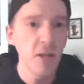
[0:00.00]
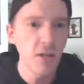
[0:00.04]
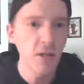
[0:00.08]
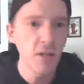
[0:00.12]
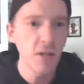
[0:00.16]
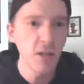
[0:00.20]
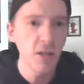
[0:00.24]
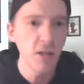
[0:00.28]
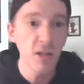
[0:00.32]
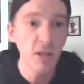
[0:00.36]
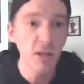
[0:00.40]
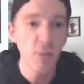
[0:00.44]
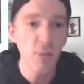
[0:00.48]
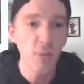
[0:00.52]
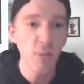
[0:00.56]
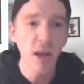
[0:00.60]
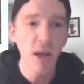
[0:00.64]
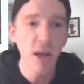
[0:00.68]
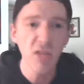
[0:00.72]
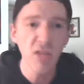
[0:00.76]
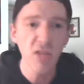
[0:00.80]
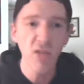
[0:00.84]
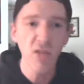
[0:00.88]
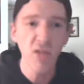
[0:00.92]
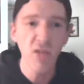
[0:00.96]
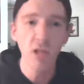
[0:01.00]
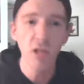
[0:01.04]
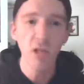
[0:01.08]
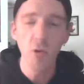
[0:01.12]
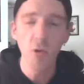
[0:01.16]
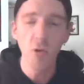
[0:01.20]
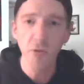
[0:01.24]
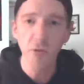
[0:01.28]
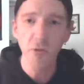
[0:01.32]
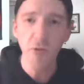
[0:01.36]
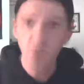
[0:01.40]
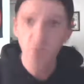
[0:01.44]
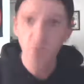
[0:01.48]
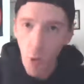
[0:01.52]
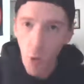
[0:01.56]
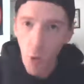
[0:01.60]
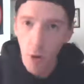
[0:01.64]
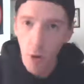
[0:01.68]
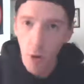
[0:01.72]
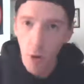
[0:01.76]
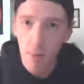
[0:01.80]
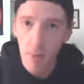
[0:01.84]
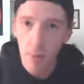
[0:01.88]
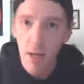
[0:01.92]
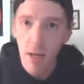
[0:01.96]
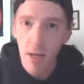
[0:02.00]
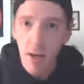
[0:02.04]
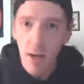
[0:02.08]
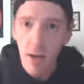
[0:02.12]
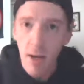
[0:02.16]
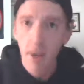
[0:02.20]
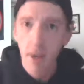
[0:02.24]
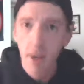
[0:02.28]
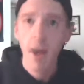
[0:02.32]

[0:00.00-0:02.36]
existence past physical form,